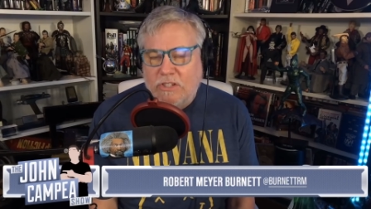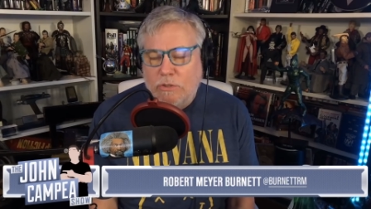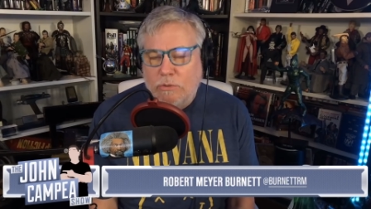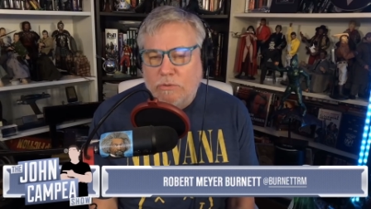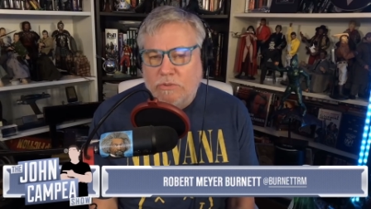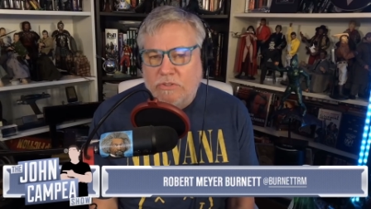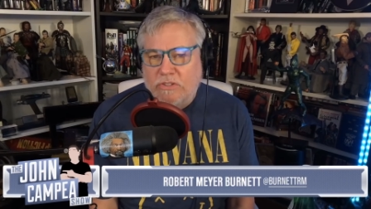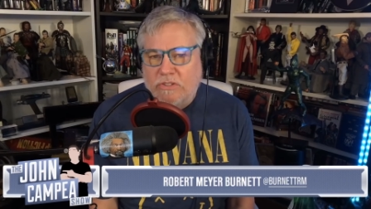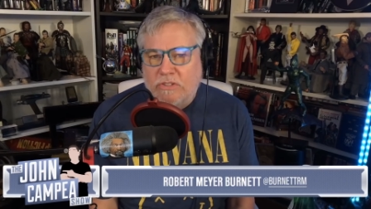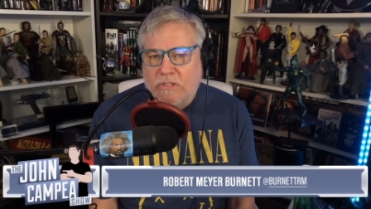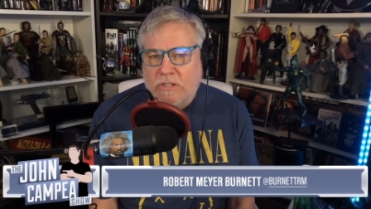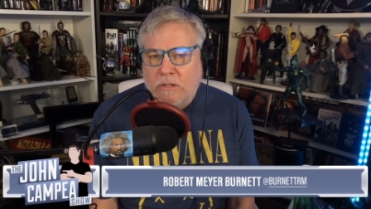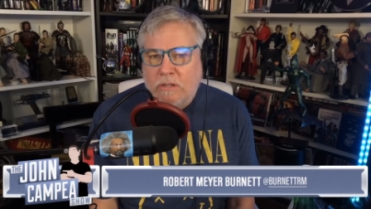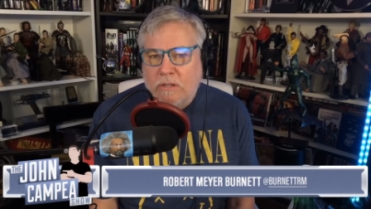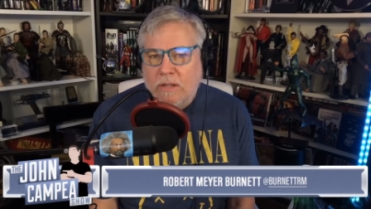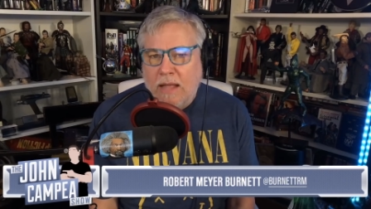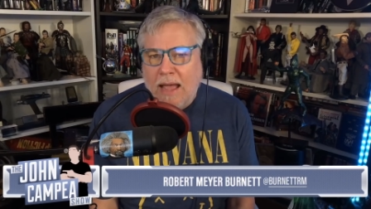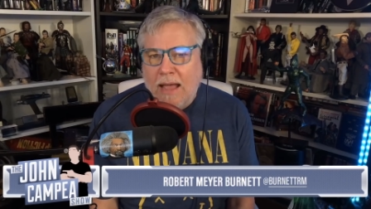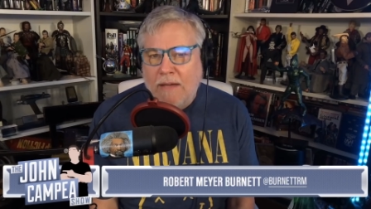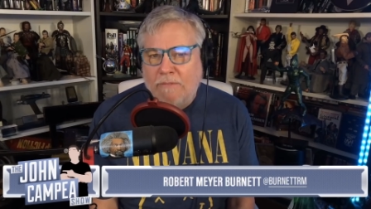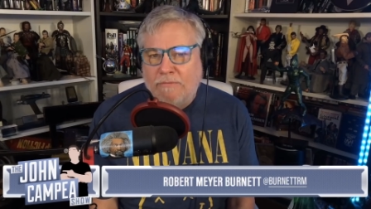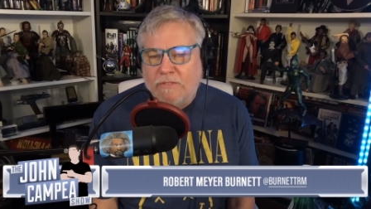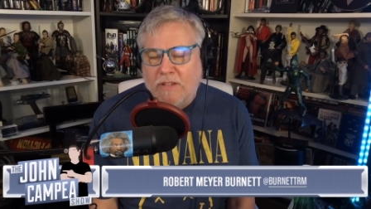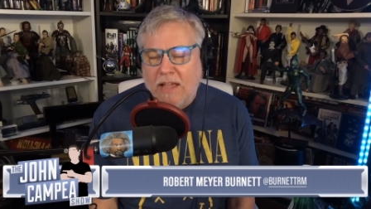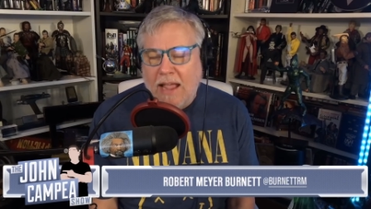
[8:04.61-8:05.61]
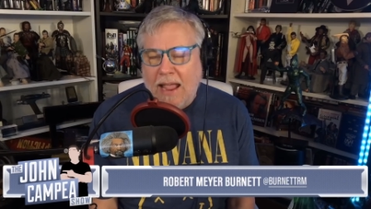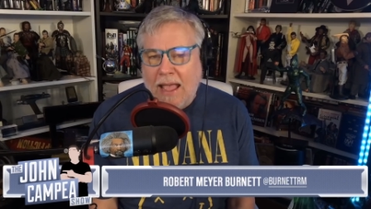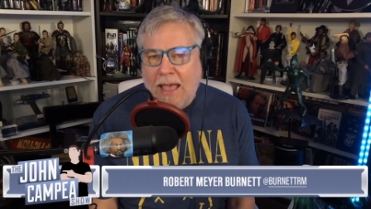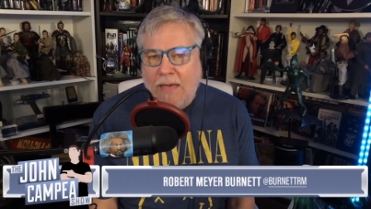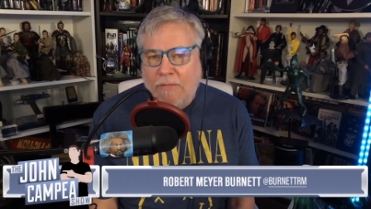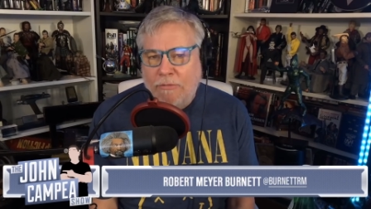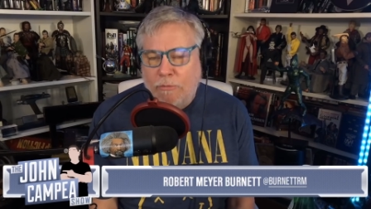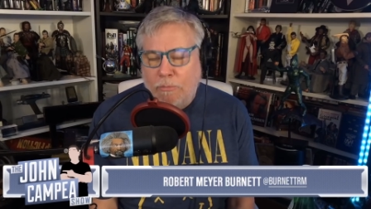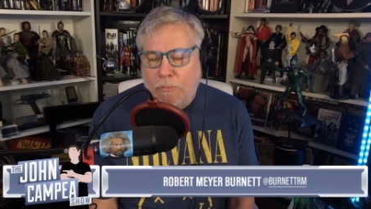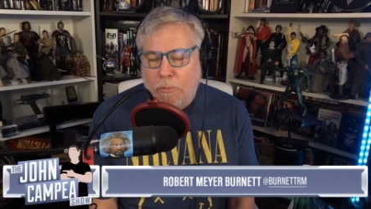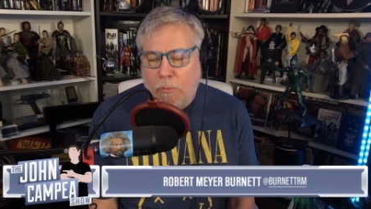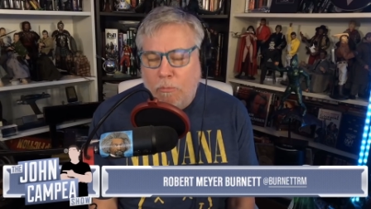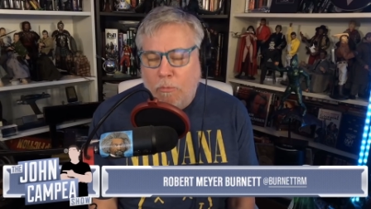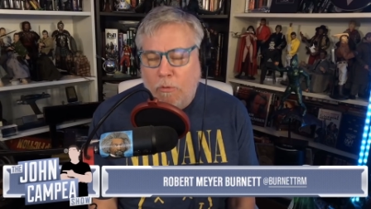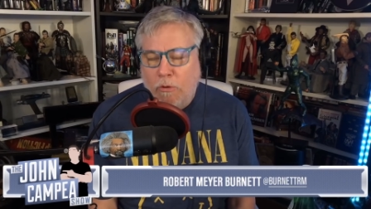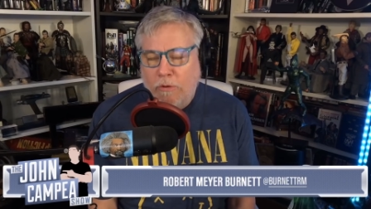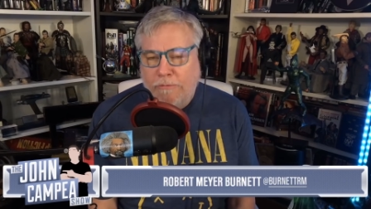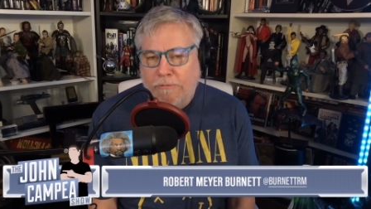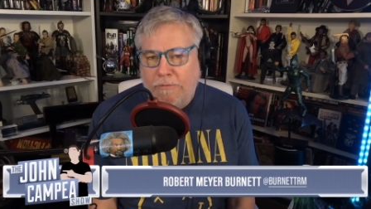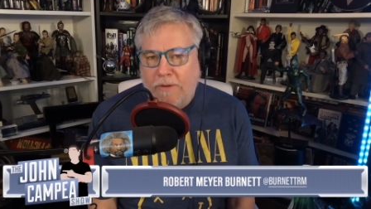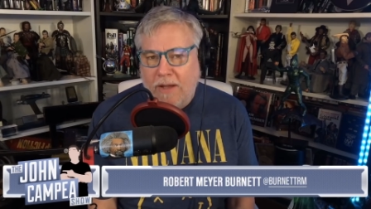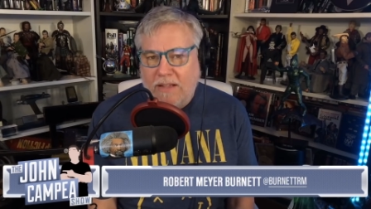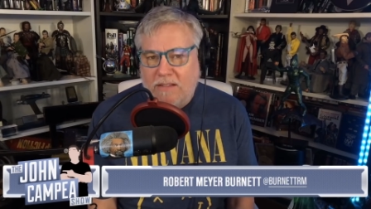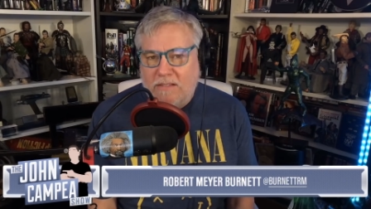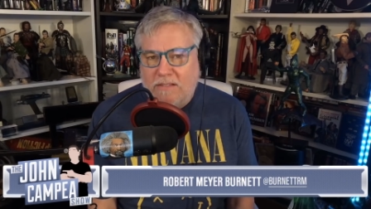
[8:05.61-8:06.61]
you still have to
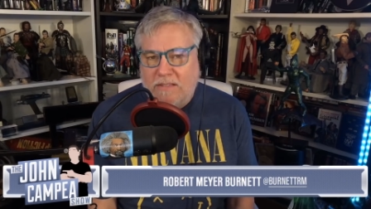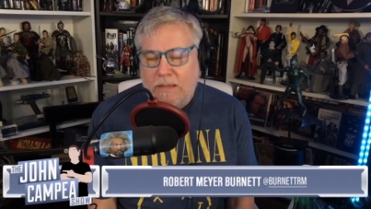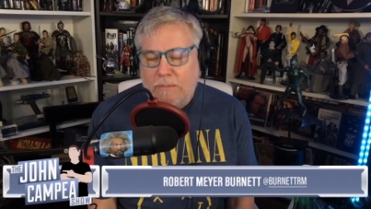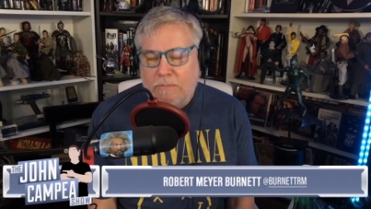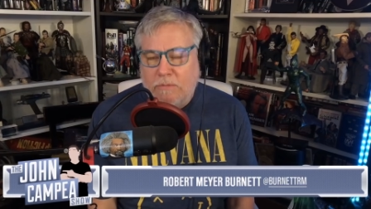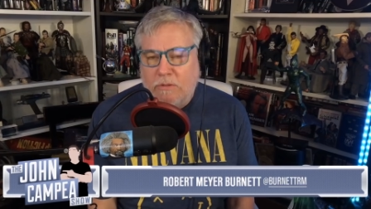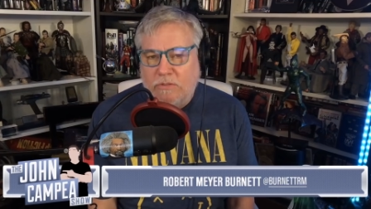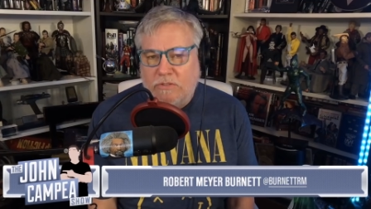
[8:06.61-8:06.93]
anthropomorphize them.